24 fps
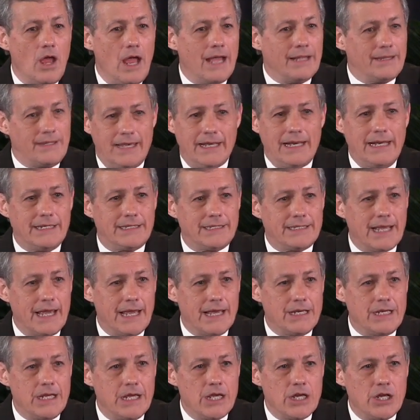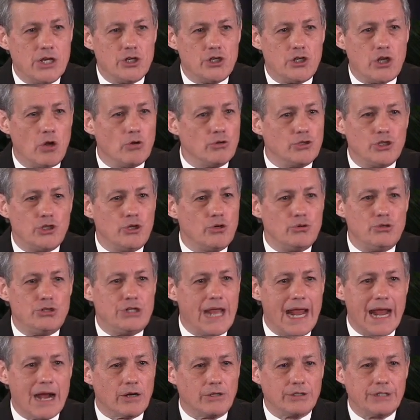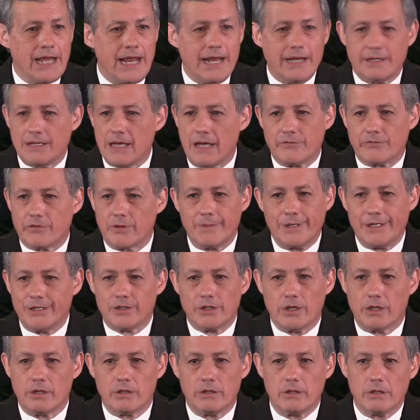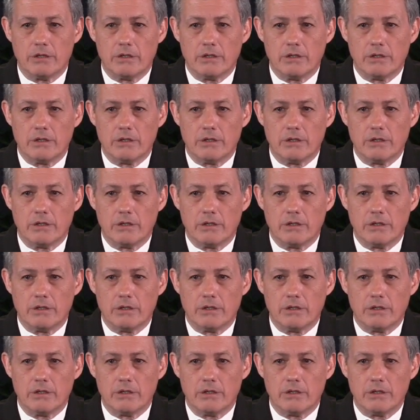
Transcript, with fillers: And then he said, Don't you dare take that from each other.